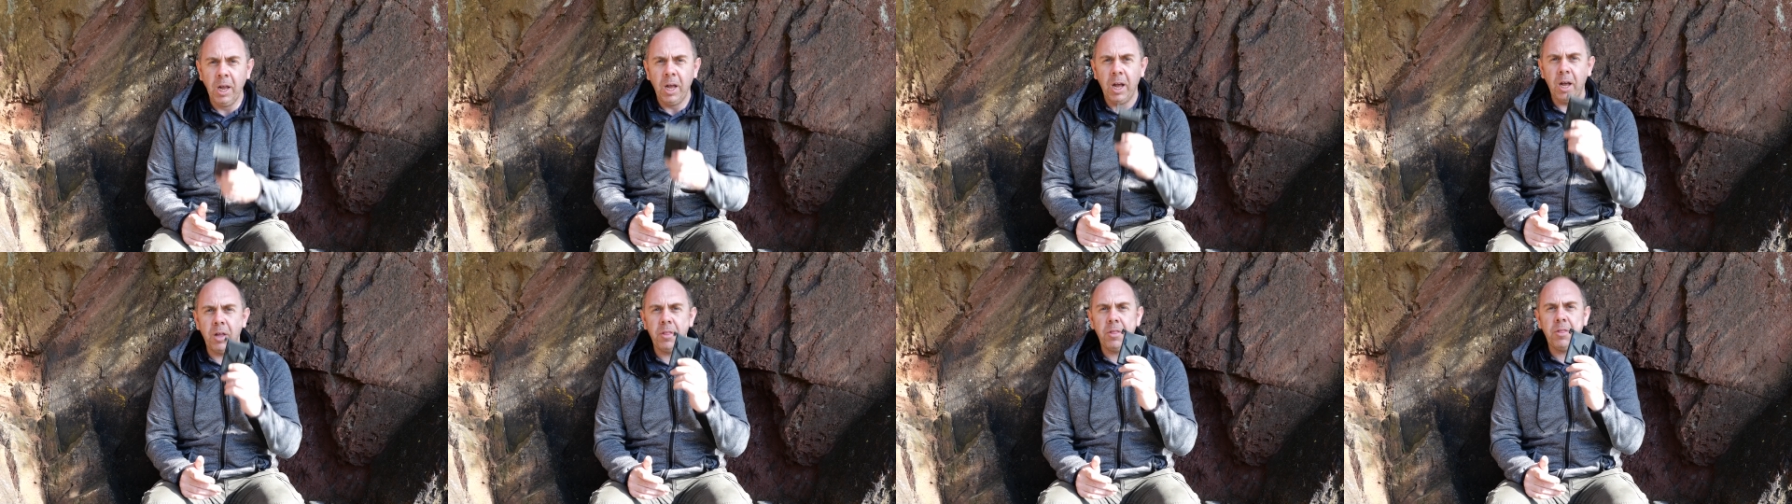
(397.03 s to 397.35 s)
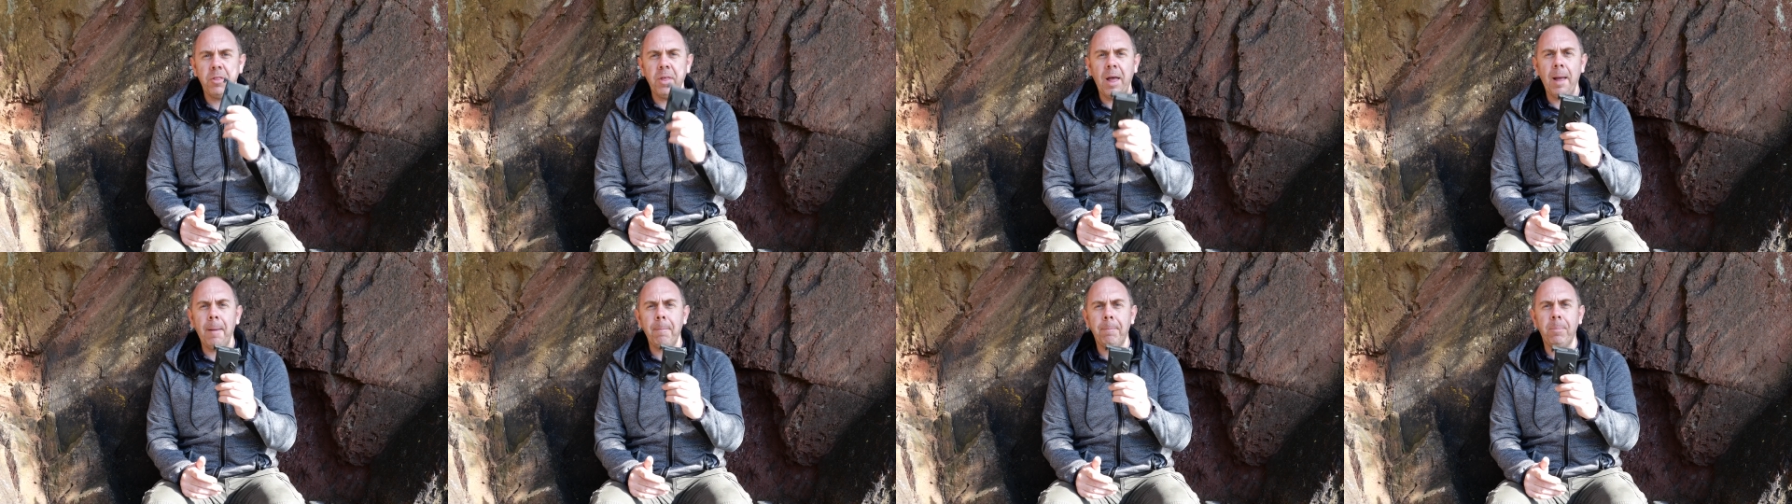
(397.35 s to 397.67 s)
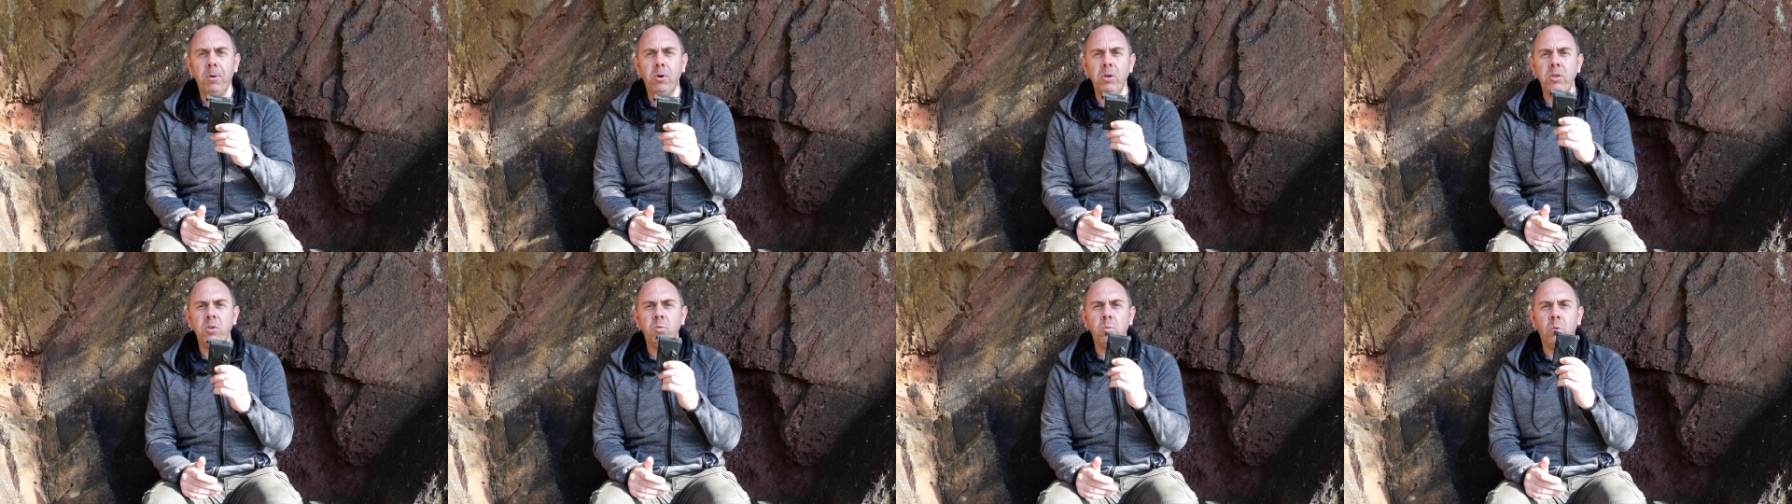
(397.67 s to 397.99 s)
At that
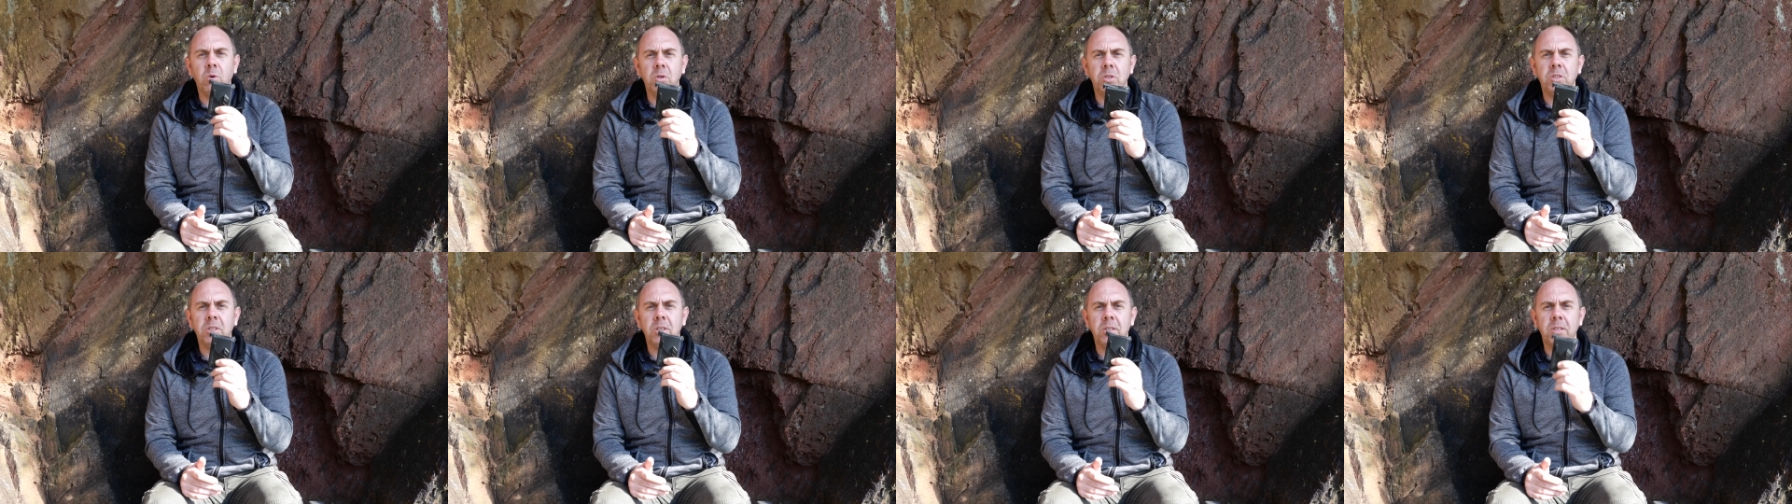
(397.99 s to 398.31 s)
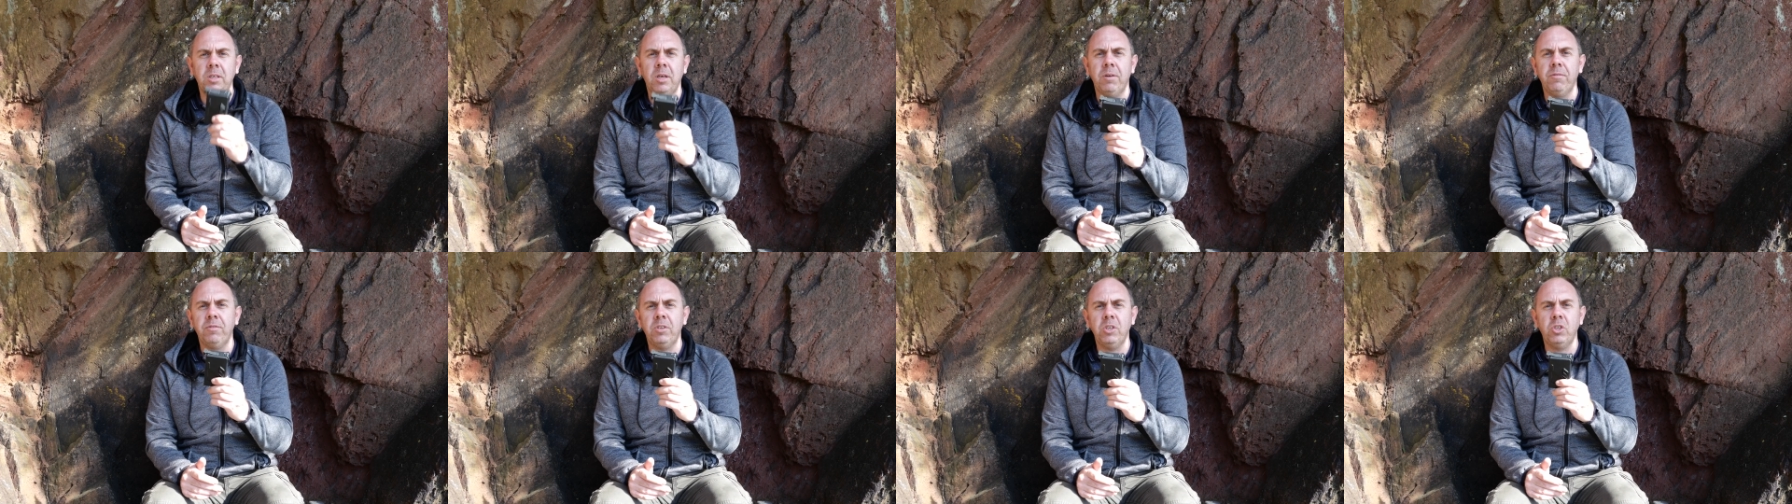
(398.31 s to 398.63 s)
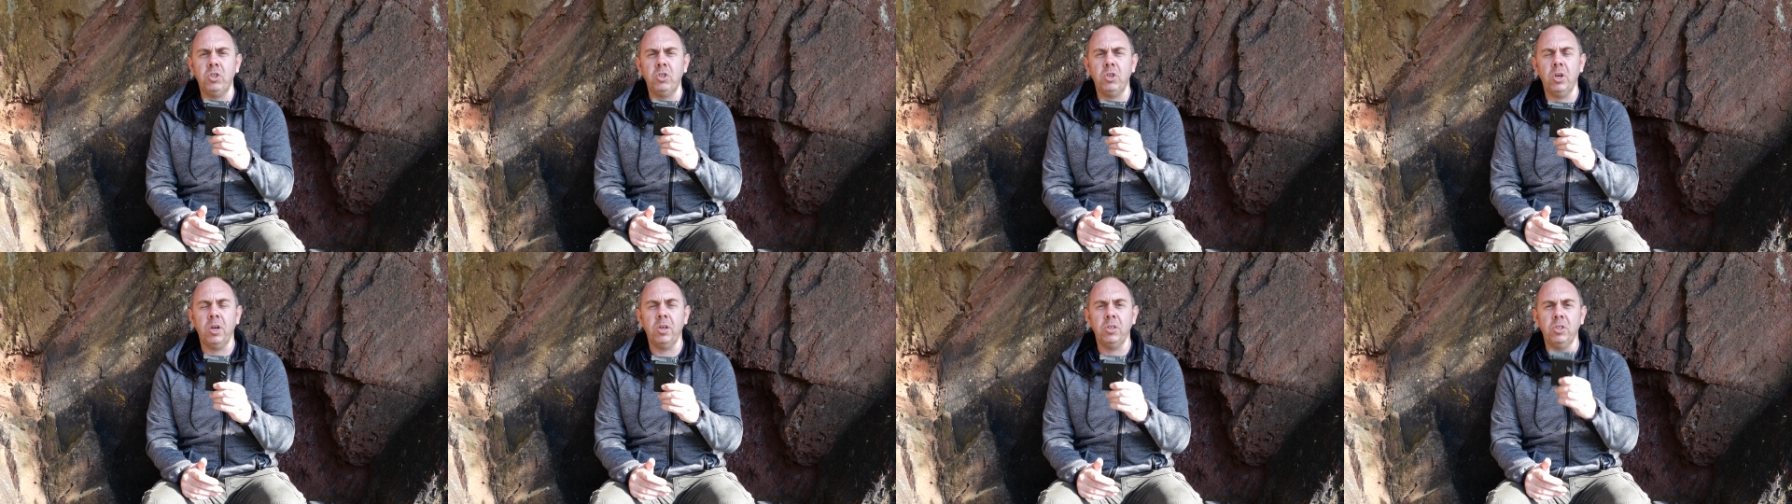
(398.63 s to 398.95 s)
point, once the
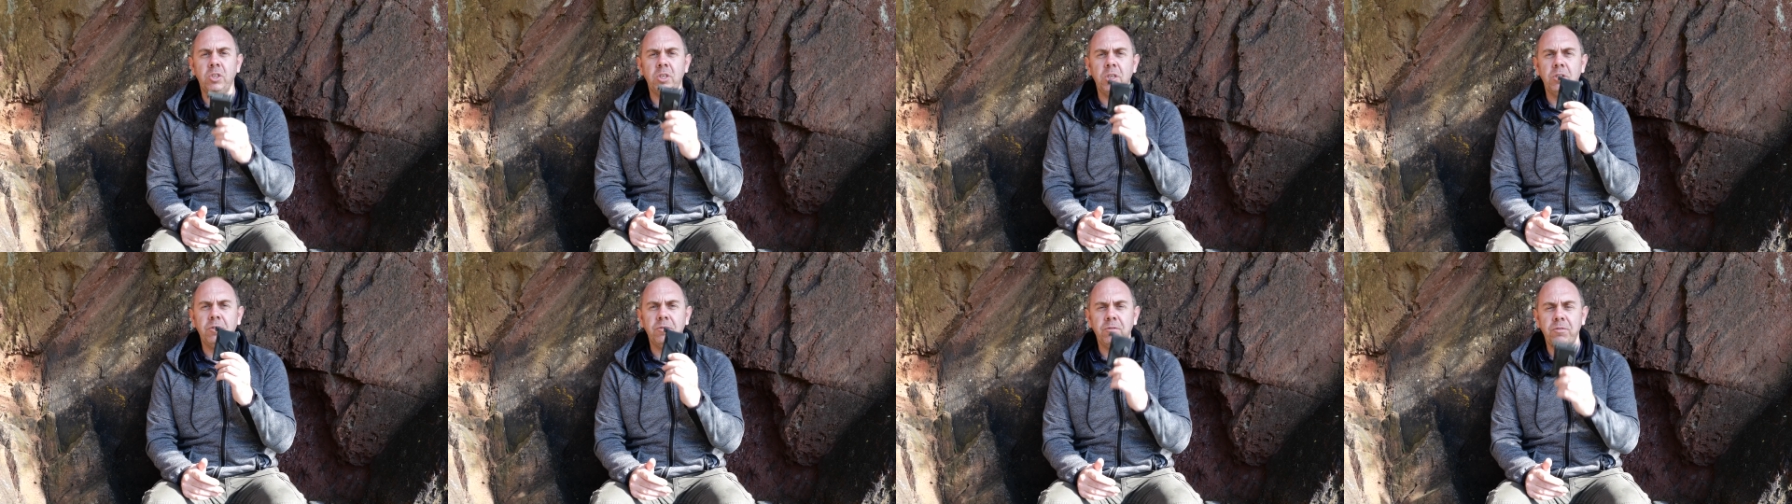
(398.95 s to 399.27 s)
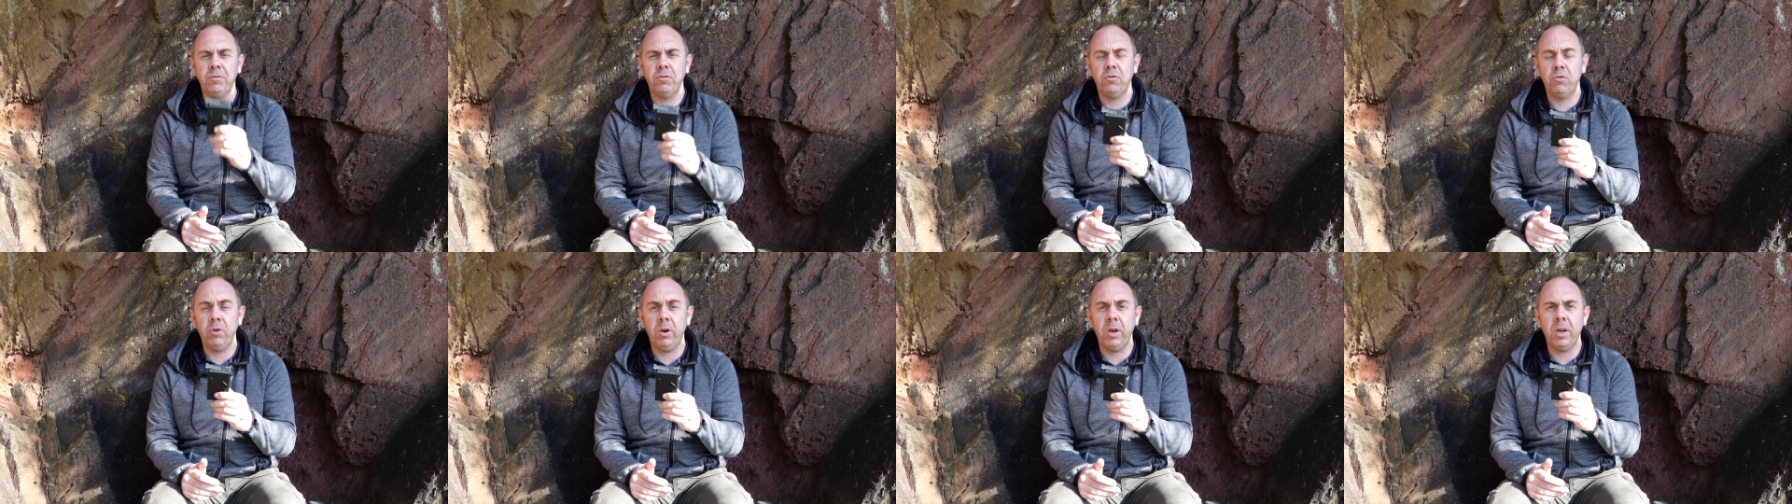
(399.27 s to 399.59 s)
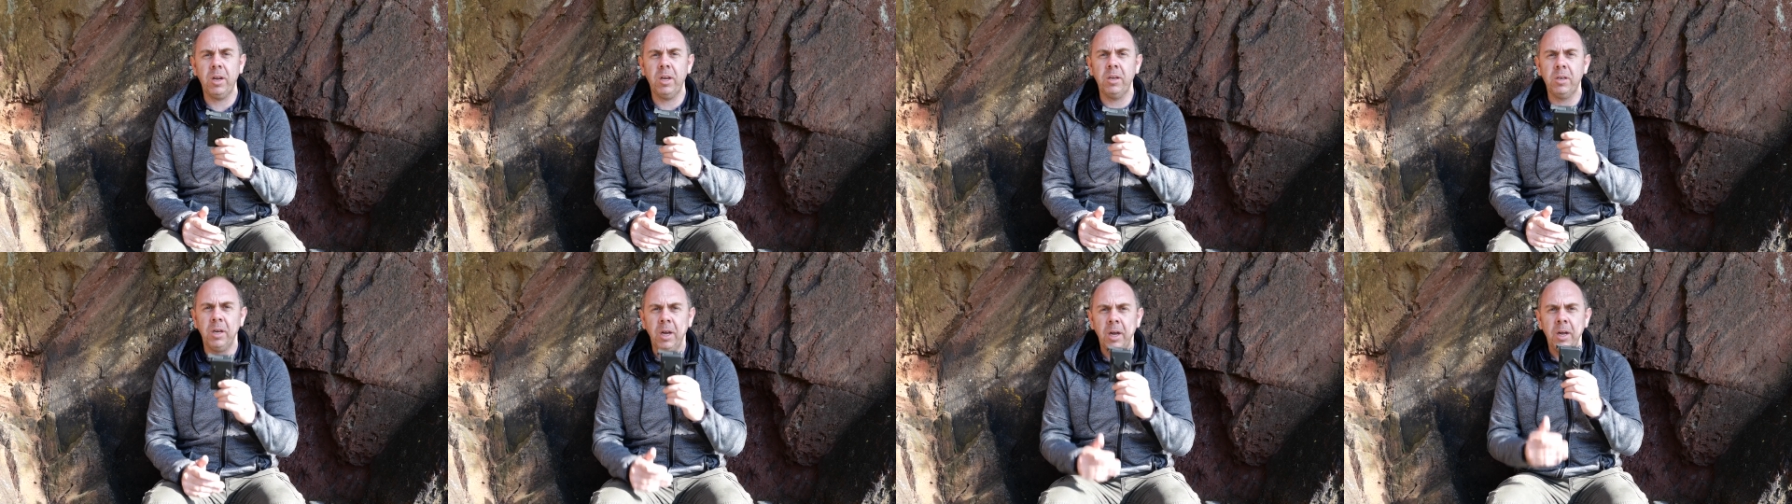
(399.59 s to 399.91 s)
self-discharge is
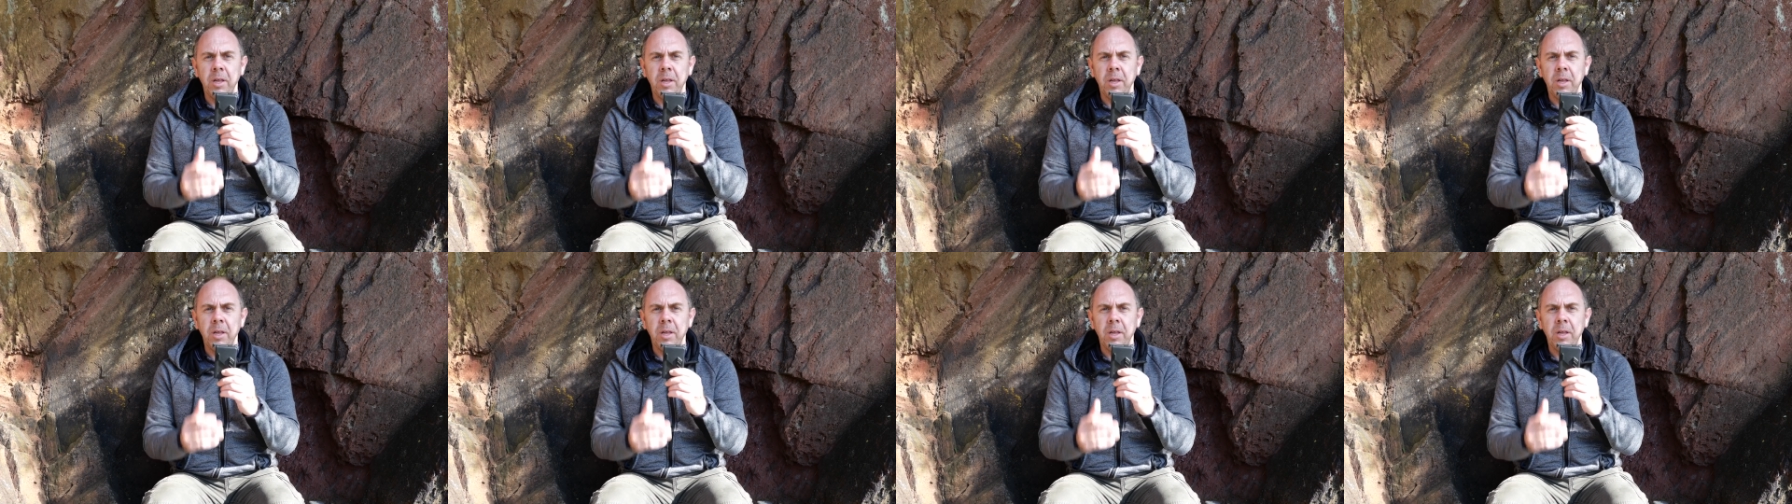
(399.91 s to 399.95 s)
triggered,